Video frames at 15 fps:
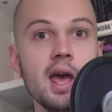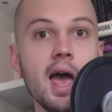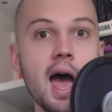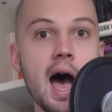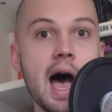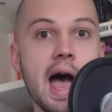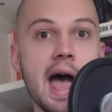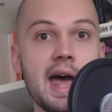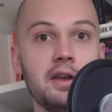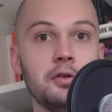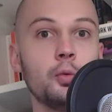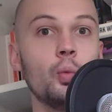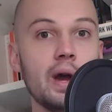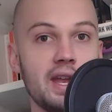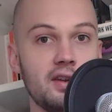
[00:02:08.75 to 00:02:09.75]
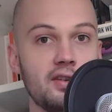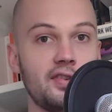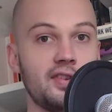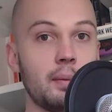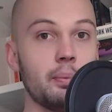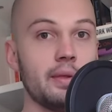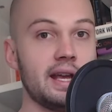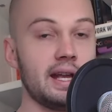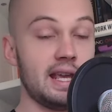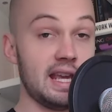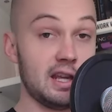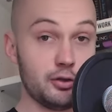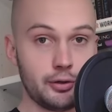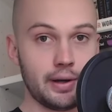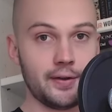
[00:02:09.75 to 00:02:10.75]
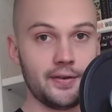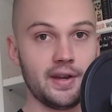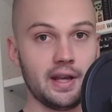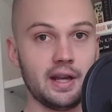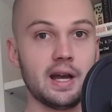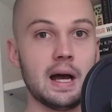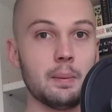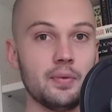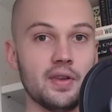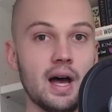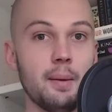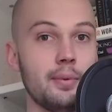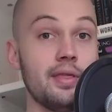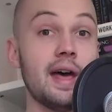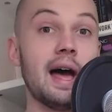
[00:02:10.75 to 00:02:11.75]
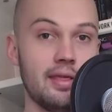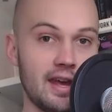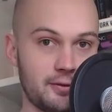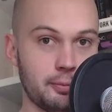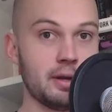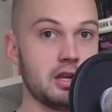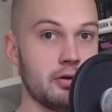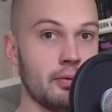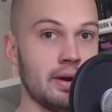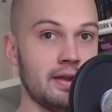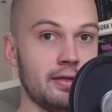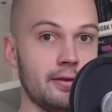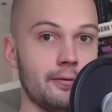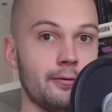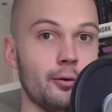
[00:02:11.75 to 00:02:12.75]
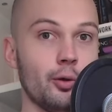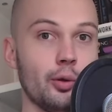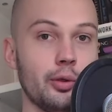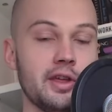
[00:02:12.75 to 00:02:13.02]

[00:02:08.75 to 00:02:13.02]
And when something interesting comes up, that, that's when you read the full thing.